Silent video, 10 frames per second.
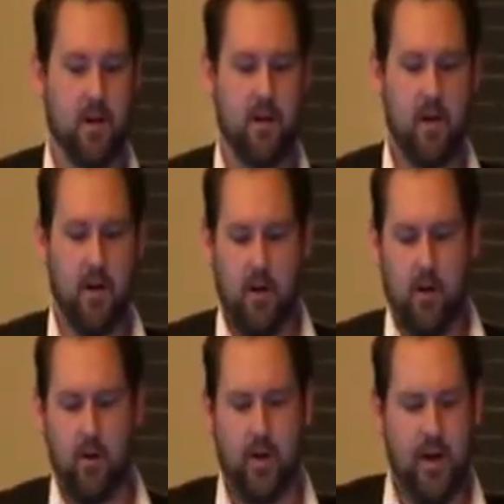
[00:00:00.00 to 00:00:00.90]
So
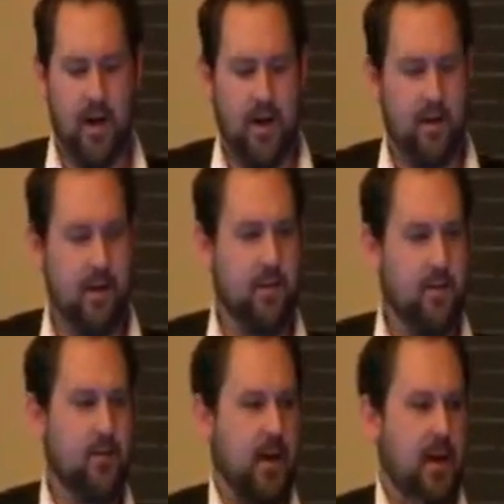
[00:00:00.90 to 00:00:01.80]
looking at,
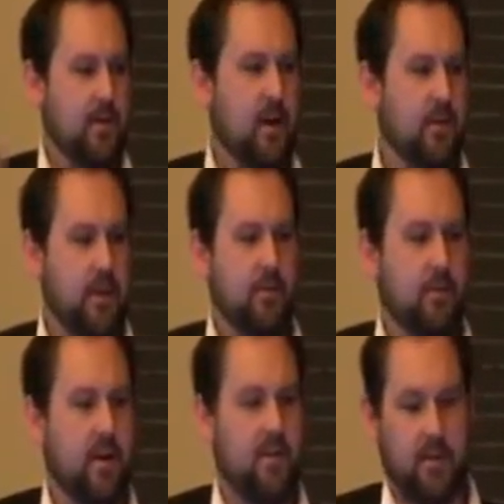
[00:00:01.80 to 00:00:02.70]
if you do have an old
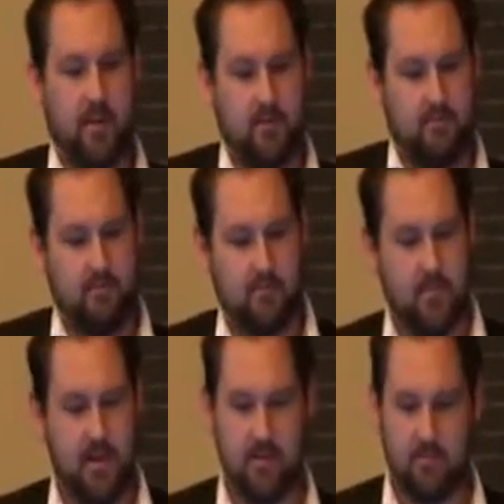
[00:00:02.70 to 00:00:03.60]
demographic that
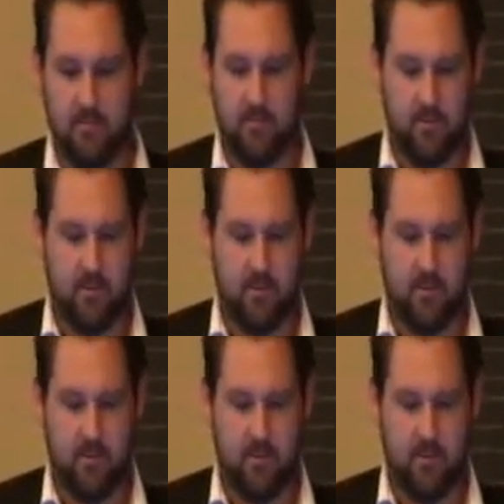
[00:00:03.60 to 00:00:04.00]
isn't